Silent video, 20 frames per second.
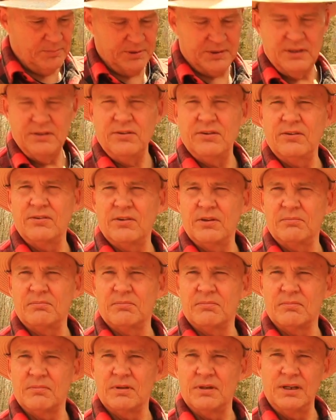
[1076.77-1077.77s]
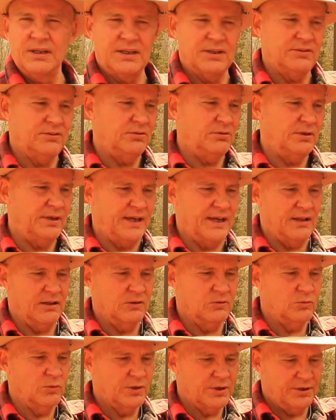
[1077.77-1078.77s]
But this is like a
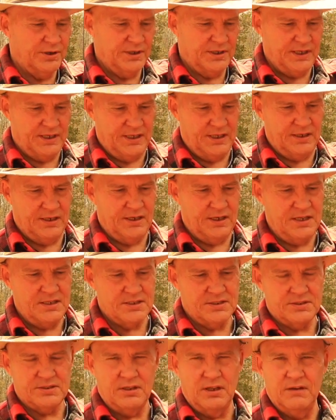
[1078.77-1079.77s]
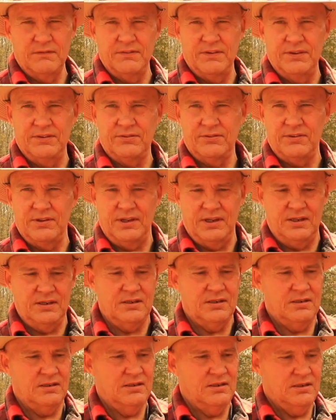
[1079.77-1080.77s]
2-gallon watering can, and I just love this thing.
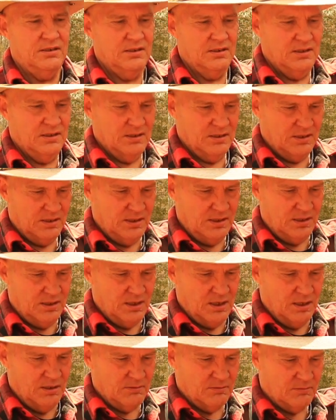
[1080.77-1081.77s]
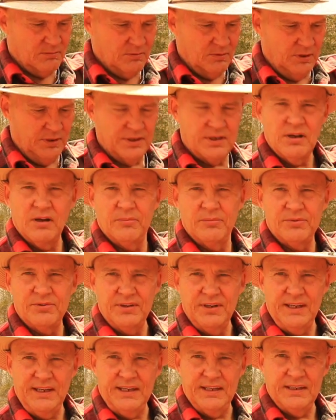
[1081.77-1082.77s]
It really comes
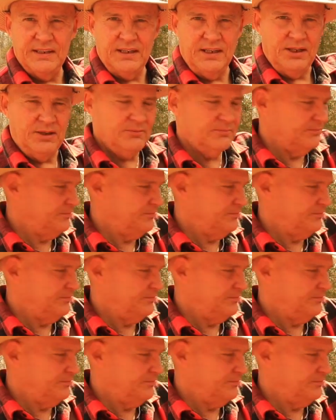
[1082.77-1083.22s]
in handy.